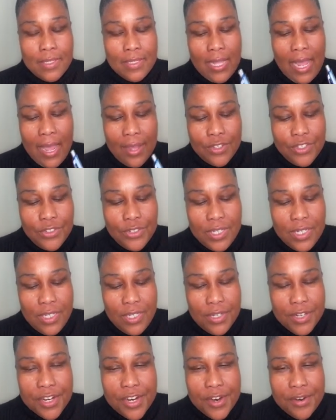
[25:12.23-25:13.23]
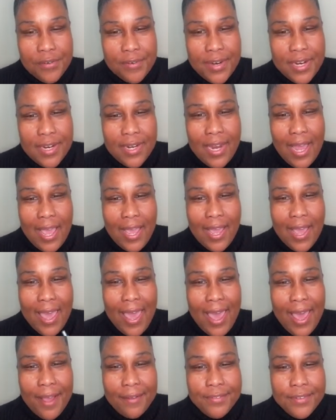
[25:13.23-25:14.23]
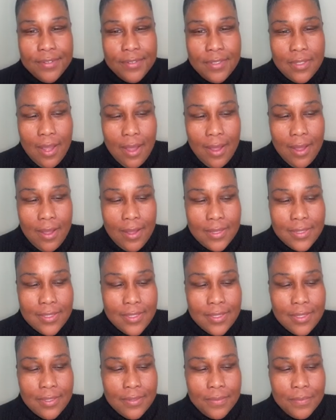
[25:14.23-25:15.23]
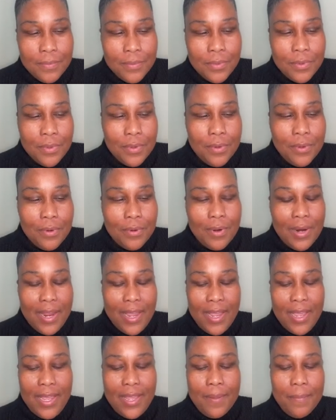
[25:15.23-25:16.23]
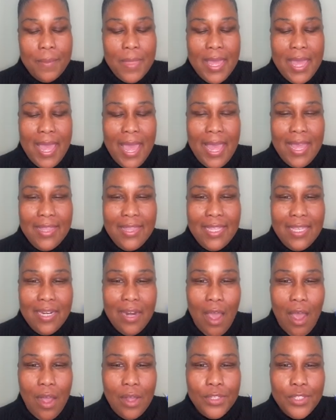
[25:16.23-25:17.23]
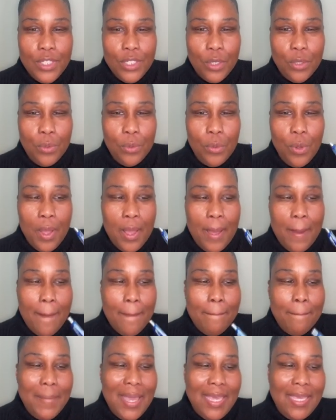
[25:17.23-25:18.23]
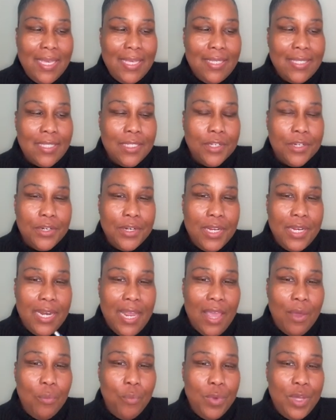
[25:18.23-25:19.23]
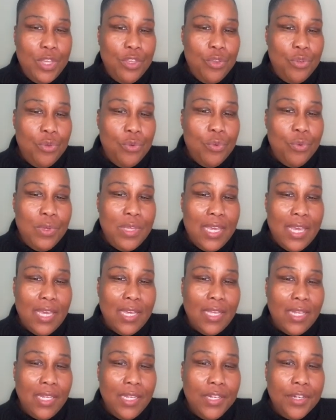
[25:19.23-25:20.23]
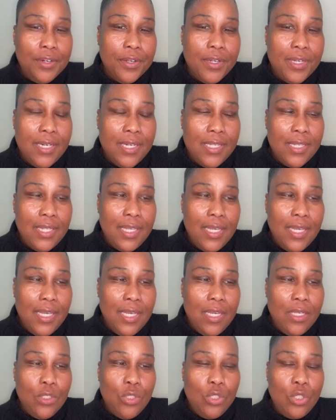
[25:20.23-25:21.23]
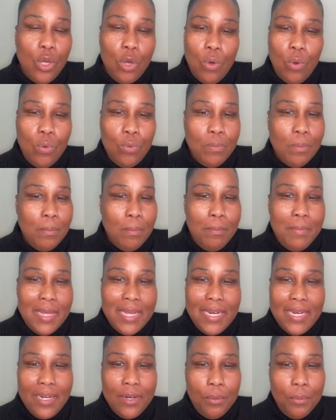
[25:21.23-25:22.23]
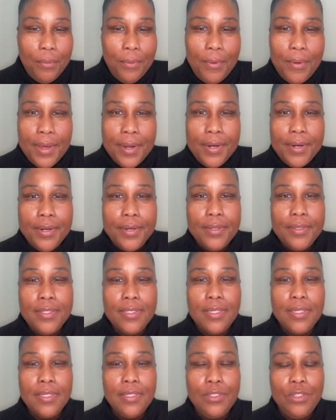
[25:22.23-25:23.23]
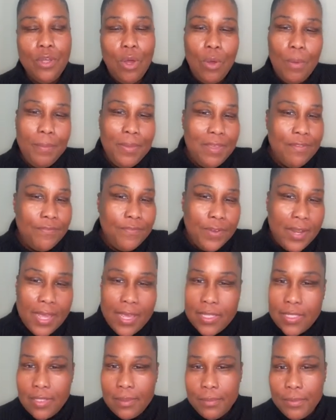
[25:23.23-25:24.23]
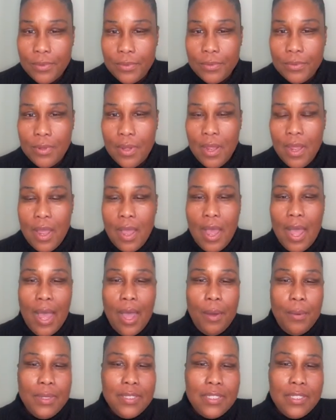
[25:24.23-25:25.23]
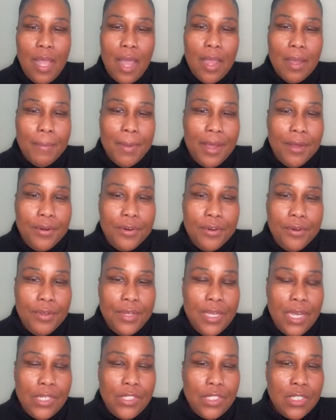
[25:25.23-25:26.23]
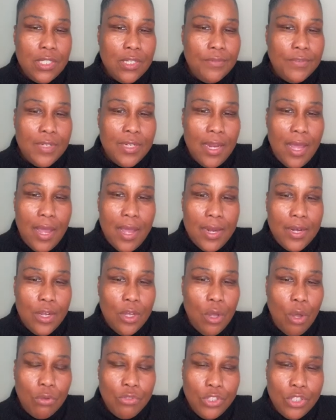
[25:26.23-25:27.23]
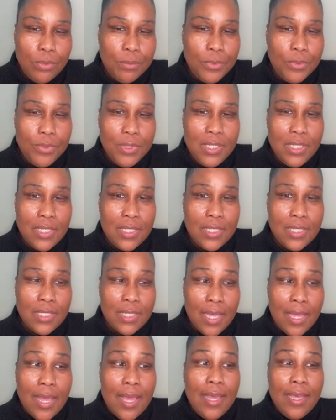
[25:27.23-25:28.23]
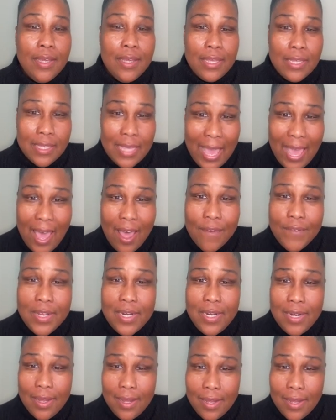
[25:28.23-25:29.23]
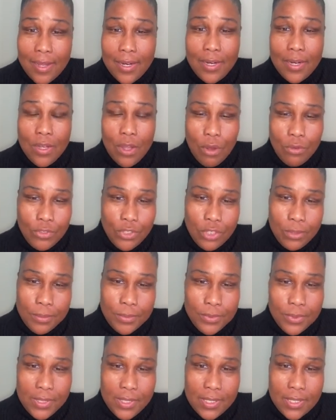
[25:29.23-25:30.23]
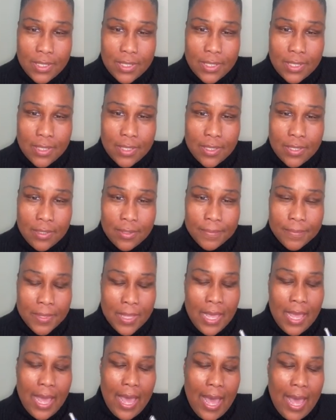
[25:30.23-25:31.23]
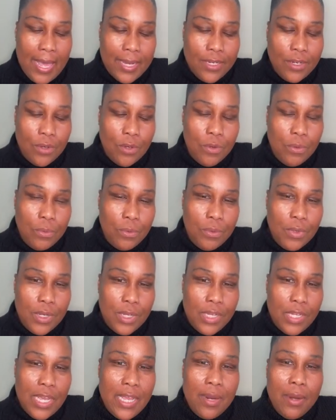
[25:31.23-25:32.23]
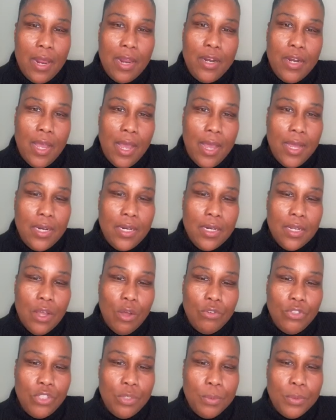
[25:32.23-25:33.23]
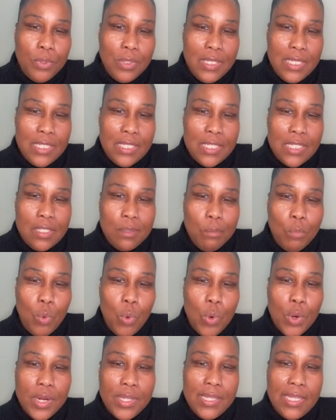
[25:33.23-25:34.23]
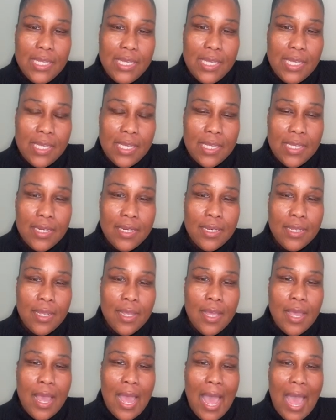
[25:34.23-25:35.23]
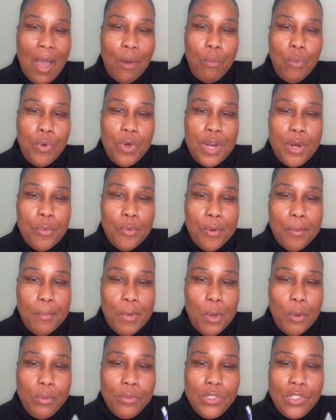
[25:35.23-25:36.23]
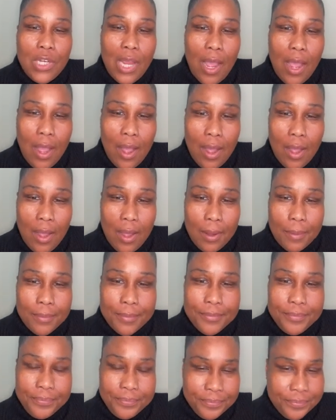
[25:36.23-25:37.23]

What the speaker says: Stop treating your career like an afterthought, right? And then also making certain that when you get clear on the thing, don't muddy the waters. Don't be flexible. I always talk about the creation of a non-negotiable list. Have a non-negotiable list. And a non-negotiable list is more than I want a remote job.